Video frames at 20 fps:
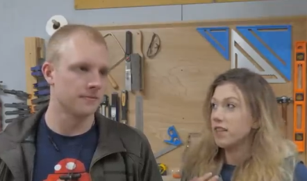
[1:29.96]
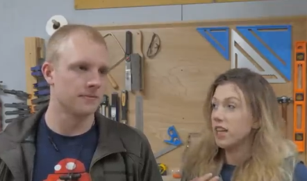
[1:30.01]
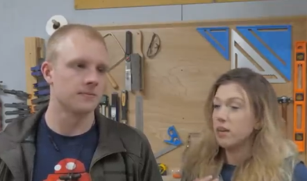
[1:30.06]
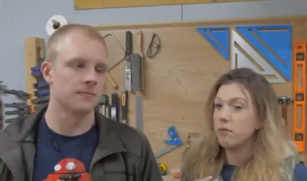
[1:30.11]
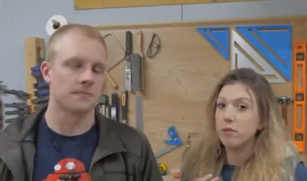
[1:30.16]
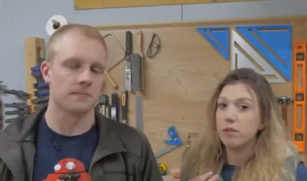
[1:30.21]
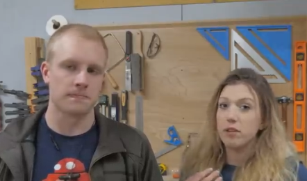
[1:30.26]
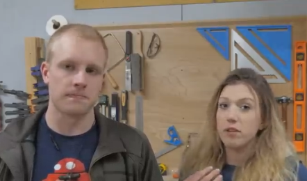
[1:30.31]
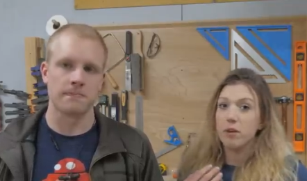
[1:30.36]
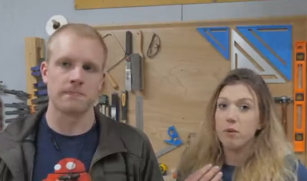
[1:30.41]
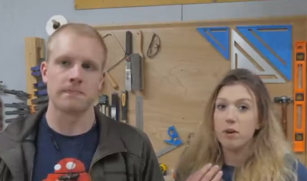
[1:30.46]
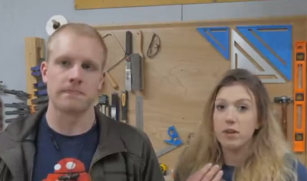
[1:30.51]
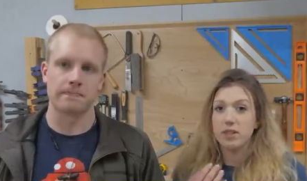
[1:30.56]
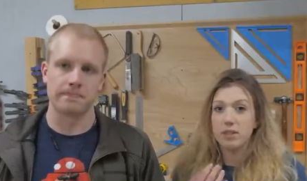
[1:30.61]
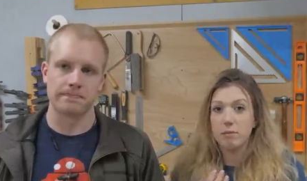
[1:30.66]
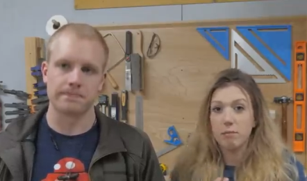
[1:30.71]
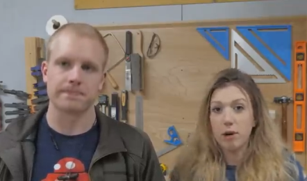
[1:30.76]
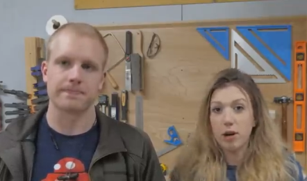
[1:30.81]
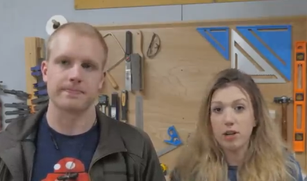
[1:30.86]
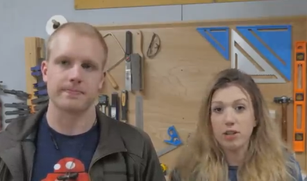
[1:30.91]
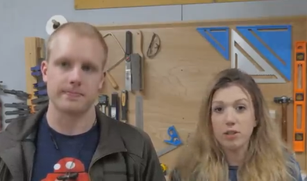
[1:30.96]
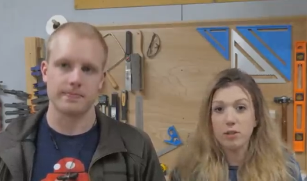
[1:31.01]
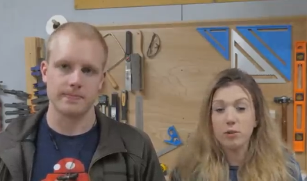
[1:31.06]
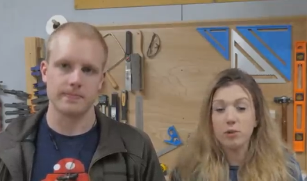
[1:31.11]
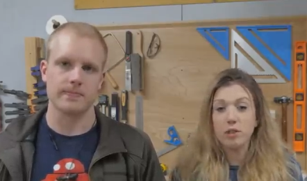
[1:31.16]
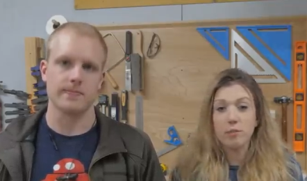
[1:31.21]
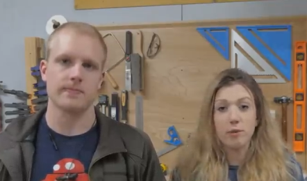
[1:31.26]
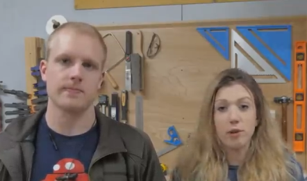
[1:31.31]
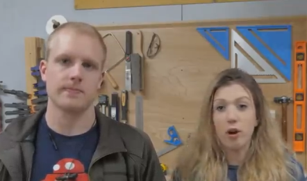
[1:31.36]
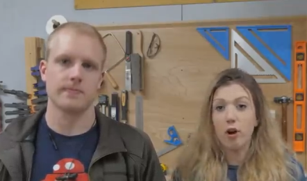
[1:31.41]
Speaker 1: table or they want some bar
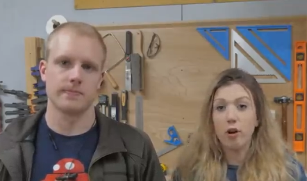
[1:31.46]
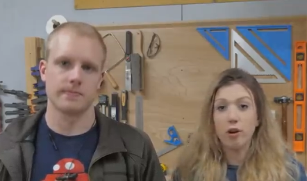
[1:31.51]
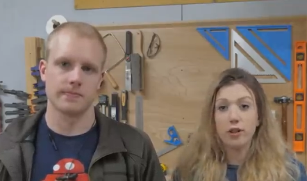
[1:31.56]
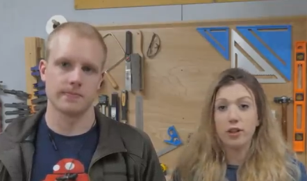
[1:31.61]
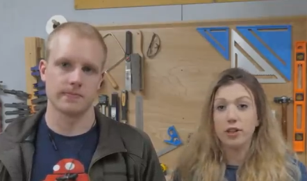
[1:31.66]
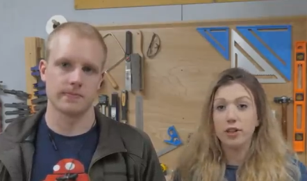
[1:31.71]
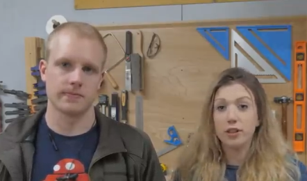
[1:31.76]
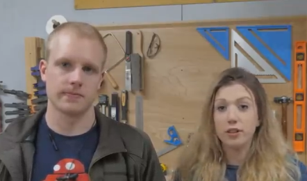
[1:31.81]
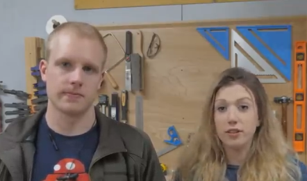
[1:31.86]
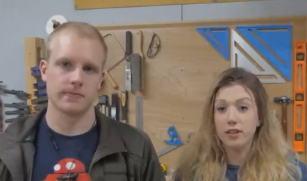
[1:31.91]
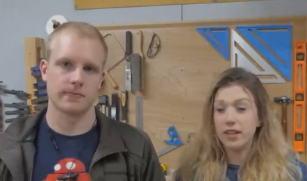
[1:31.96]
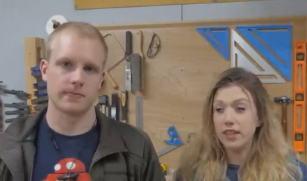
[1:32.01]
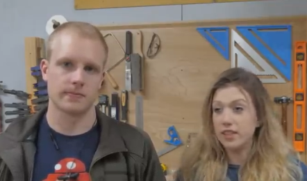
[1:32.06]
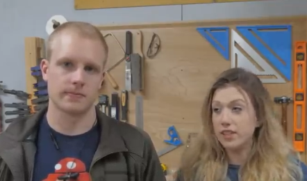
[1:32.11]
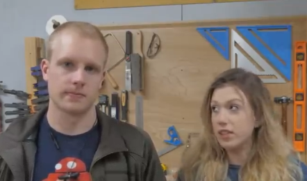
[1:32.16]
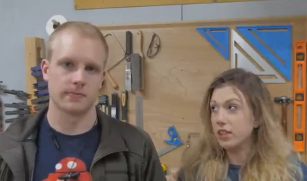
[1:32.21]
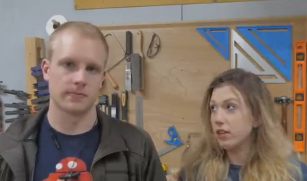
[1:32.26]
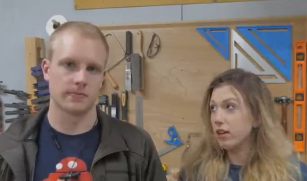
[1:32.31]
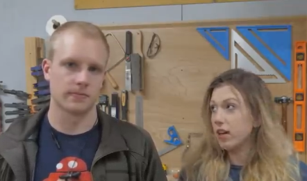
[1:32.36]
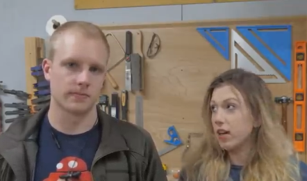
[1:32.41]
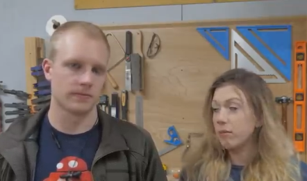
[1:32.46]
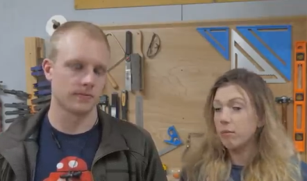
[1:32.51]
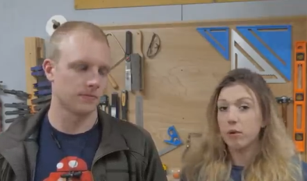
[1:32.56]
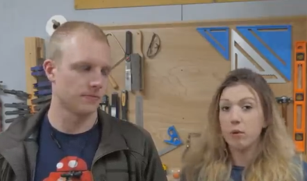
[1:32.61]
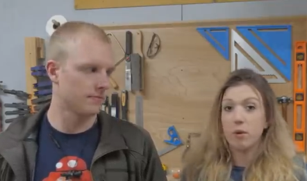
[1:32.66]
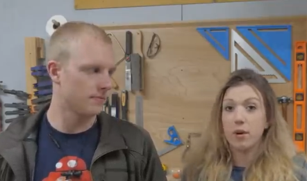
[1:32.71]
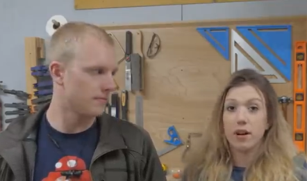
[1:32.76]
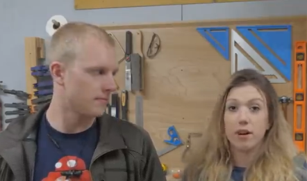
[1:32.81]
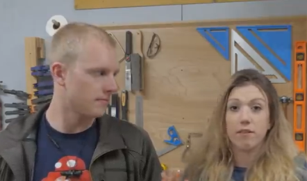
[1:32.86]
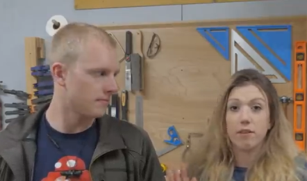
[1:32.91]
stools, but all your Instagram or
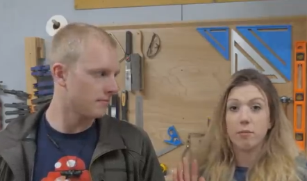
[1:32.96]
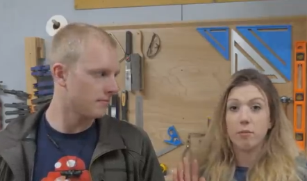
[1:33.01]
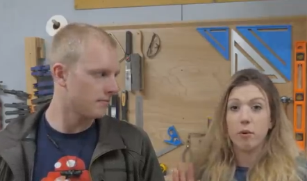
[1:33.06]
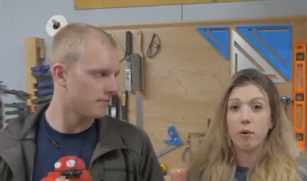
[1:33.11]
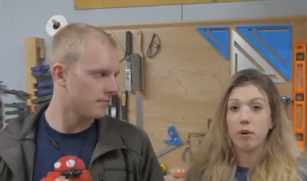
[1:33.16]
whatever